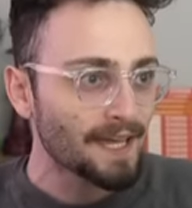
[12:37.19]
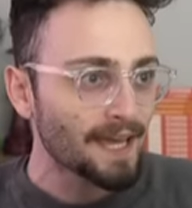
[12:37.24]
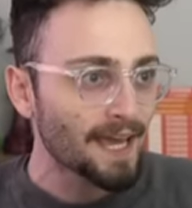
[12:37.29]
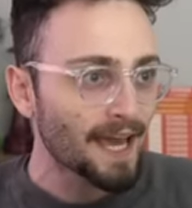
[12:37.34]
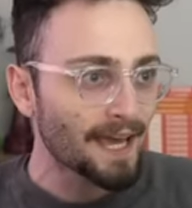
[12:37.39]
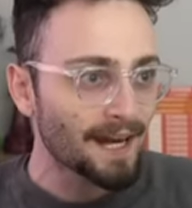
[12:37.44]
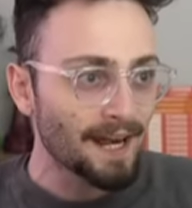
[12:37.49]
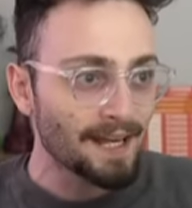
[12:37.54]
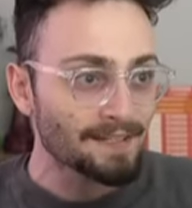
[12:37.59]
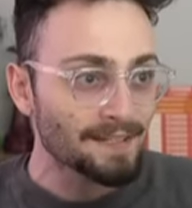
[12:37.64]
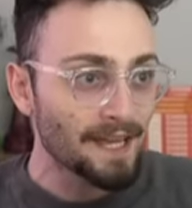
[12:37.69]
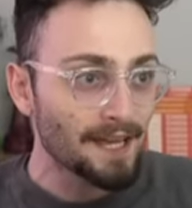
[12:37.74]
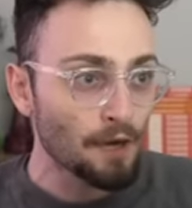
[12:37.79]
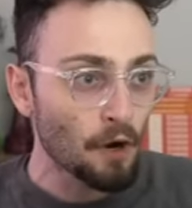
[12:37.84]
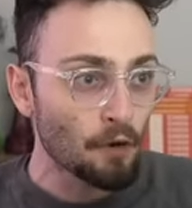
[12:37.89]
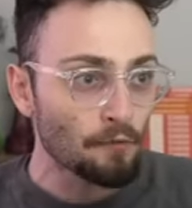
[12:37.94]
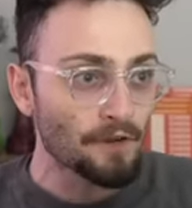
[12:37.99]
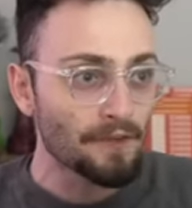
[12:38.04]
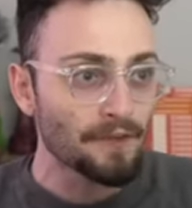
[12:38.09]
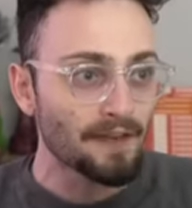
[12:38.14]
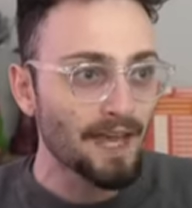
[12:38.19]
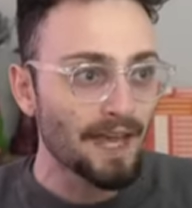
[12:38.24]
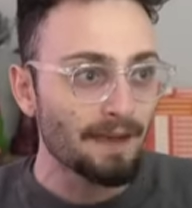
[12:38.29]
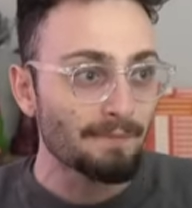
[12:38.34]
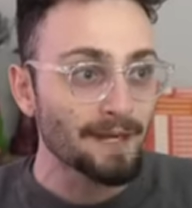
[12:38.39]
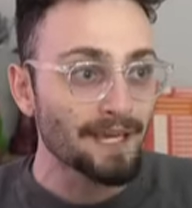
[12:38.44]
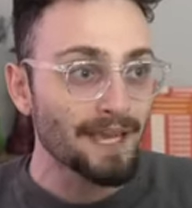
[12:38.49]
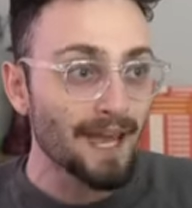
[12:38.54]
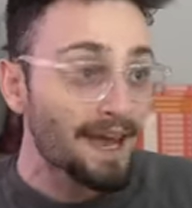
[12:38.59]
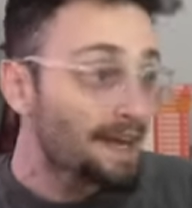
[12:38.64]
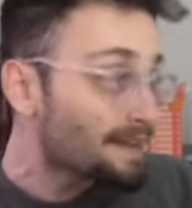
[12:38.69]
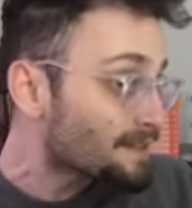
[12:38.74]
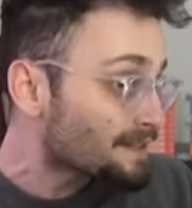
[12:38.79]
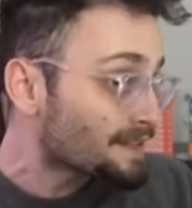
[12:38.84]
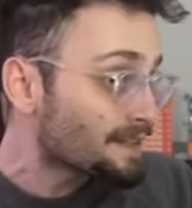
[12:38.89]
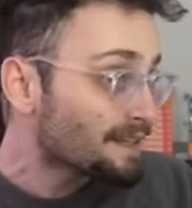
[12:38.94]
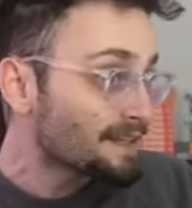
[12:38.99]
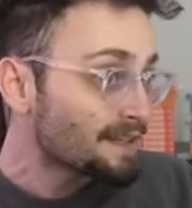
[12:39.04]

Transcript: and I take over the game again.